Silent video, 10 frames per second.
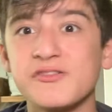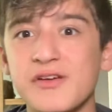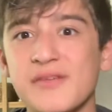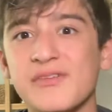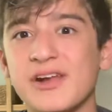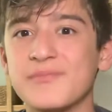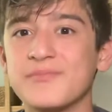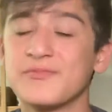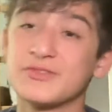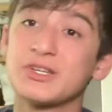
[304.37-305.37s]
of him, and
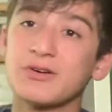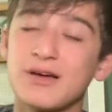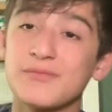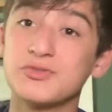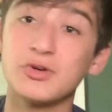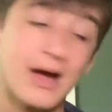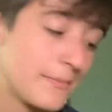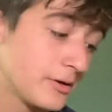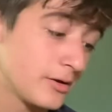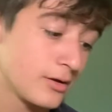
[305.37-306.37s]
I'm so
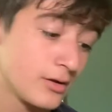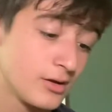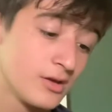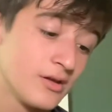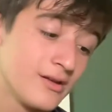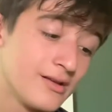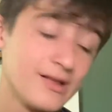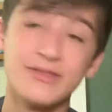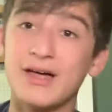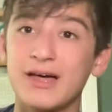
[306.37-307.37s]
happy
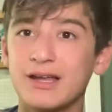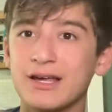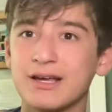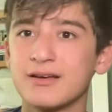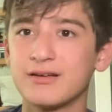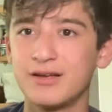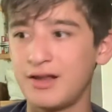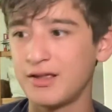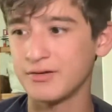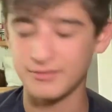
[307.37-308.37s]
that, like, a
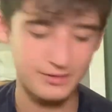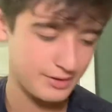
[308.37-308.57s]
little